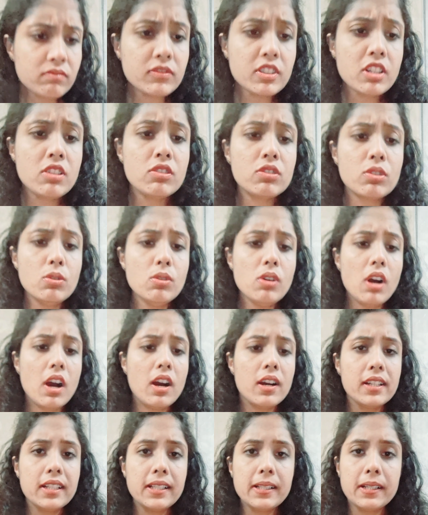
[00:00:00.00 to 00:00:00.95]
So
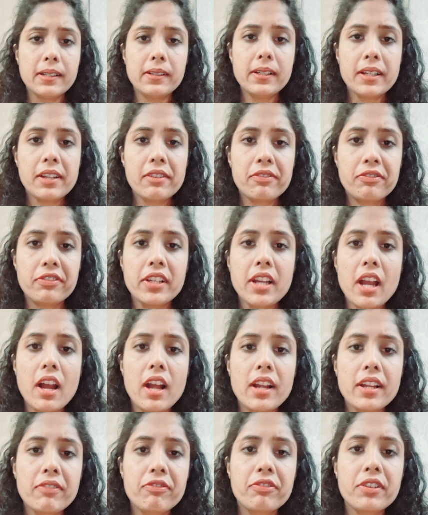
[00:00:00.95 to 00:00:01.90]
earlier, if
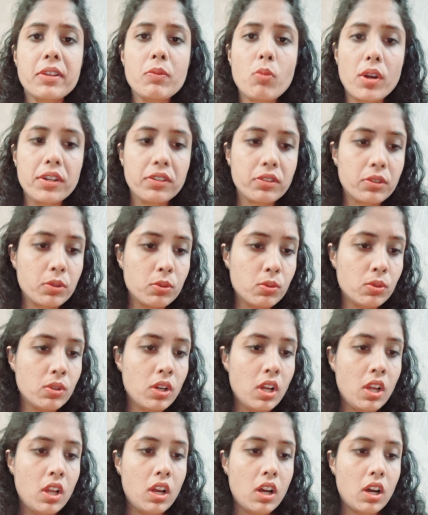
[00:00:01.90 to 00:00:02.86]
we want to
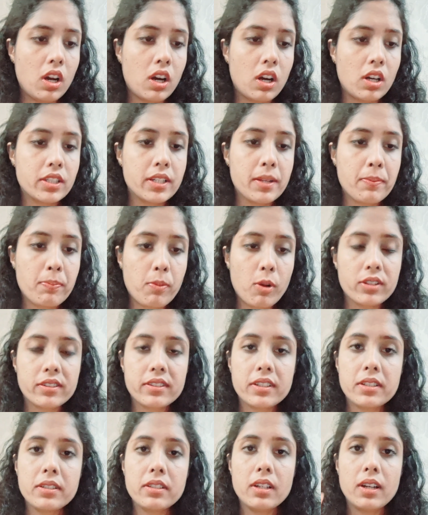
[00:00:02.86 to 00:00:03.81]

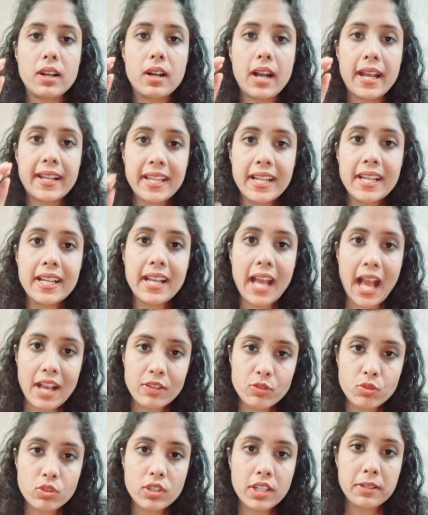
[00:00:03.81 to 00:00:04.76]
deposit any
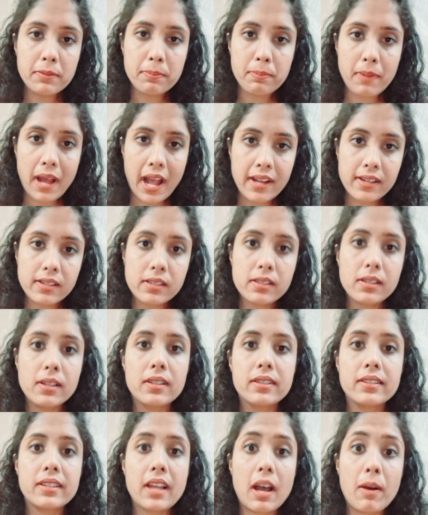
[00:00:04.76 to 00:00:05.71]
cash in bank
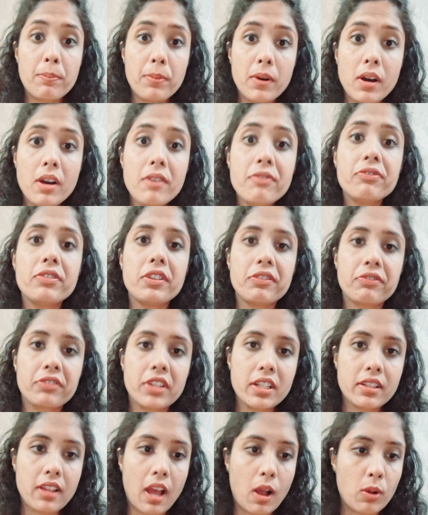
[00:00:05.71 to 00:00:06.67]
above
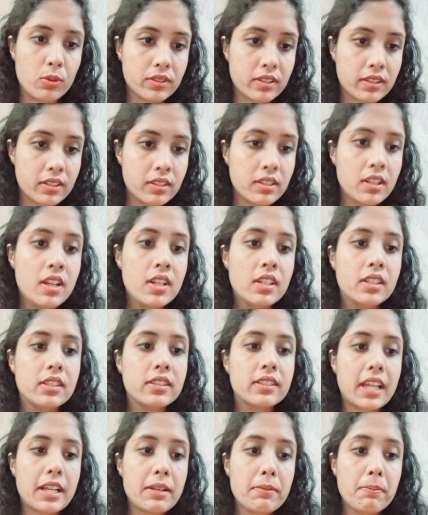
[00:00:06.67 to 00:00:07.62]
50,000,
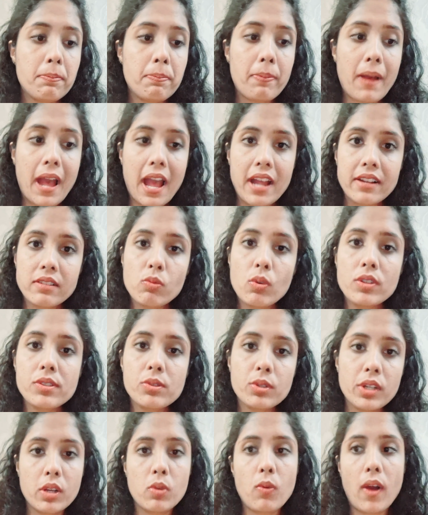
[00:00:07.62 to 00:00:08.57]
then PAN was
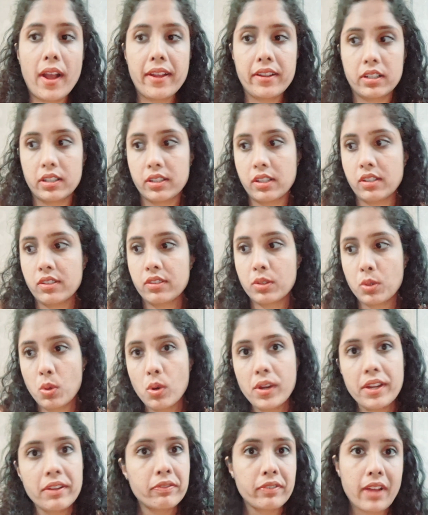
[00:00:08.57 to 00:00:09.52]
required. So
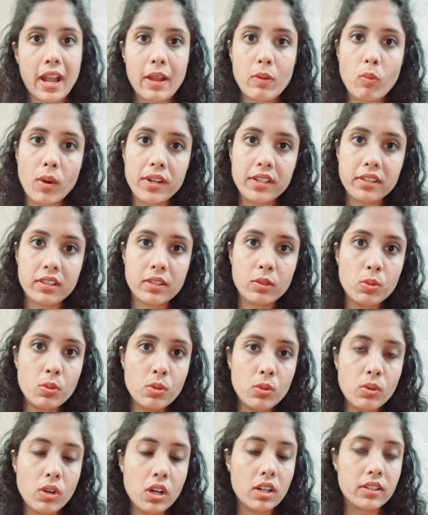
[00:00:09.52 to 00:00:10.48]
if I want
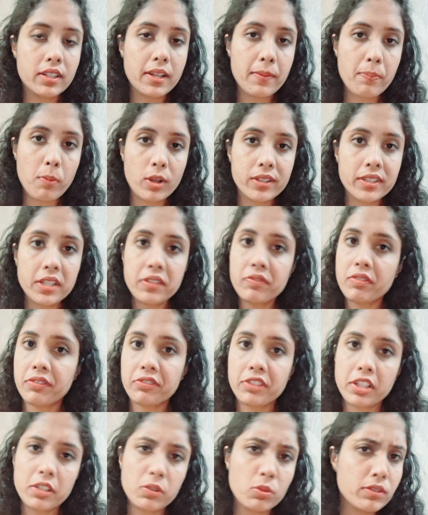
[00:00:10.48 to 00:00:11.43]
to deposit
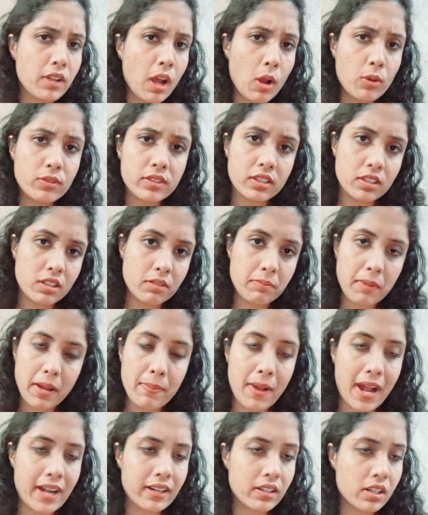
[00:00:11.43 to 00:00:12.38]
52,000 in my
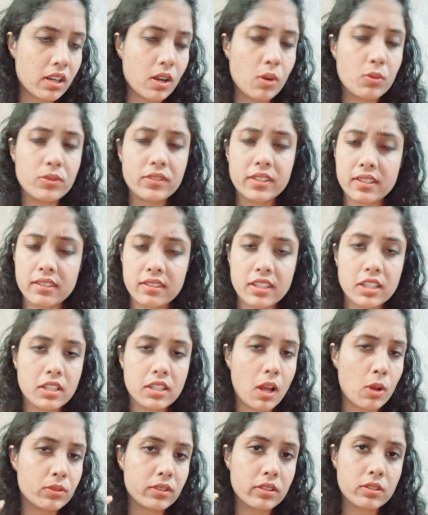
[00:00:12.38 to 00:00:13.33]
bank account,
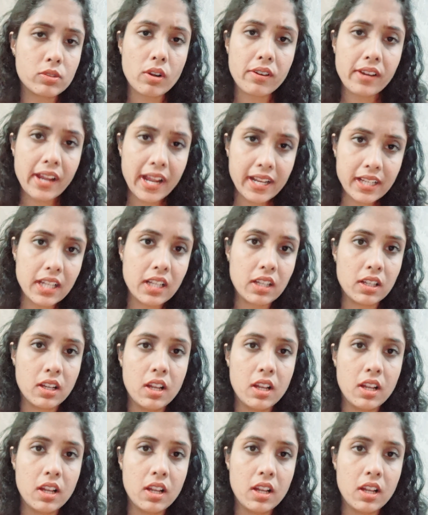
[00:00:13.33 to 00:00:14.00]
60,000 or any